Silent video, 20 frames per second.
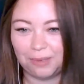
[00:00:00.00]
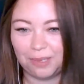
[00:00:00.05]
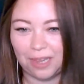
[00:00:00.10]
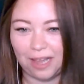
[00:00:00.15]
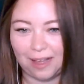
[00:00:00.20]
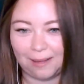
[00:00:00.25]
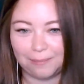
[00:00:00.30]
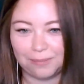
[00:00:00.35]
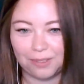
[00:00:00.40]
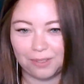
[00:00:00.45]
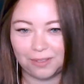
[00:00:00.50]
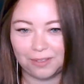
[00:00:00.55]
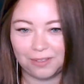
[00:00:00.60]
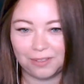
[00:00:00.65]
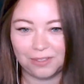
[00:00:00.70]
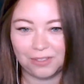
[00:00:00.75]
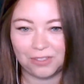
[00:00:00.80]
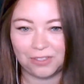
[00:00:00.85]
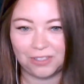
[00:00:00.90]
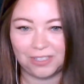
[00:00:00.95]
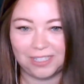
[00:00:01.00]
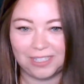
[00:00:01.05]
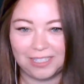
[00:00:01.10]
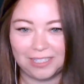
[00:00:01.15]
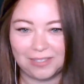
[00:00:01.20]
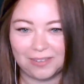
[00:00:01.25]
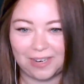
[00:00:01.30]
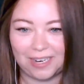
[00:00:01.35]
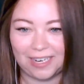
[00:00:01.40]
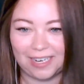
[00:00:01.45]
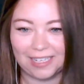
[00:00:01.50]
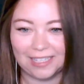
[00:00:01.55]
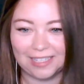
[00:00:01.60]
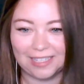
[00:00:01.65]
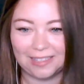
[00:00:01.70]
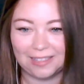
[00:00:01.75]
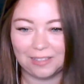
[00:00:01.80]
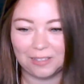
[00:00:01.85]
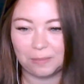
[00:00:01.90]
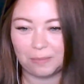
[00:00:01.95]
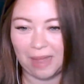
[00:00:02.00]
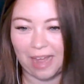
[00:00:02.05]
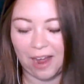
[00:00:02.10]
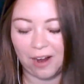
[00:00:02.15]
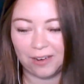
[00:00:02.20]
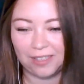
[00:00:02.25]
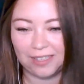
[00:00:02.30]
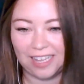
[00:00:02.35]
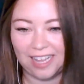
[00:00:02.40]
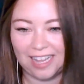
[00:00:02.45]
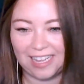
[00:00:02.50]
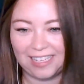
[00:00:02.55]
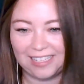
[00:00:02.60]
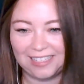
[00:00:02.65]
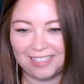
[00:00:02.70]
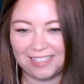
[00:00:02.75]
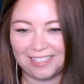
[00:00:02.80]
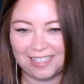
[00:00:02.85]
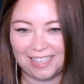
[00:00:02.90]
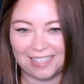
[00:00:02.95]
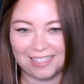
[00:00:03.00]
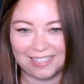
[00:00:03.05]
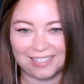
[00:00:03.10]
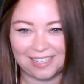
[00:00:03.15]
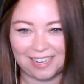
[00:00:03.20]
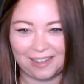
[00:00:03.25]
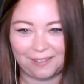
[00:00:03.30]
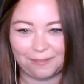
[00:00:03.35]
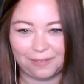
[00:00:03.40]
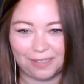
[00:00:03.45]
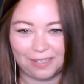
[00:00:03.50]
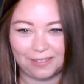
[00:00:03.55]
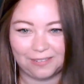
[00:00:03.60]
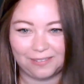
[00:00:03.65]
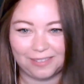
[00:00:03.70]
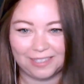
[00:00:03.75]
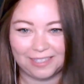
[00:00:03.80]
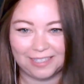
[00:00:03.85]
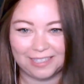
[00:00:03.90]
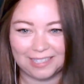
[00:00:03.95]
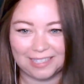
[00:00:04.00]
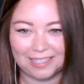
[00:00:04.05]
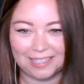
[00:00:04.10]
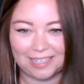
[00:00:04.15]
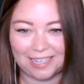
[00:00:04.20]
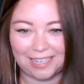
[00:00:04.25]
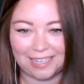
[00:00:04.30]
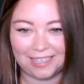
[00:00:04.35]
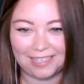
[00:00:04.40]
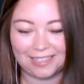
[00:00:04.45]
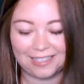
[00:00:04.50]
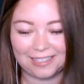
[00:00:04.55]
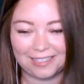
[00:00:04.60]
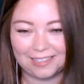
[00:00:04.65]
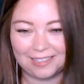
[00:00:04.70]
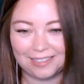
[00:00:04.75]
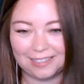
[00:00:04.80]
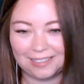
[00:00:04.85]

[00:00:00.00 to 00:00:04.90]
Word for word: just plopped all those trees right next to those power lines, that's not very realistic.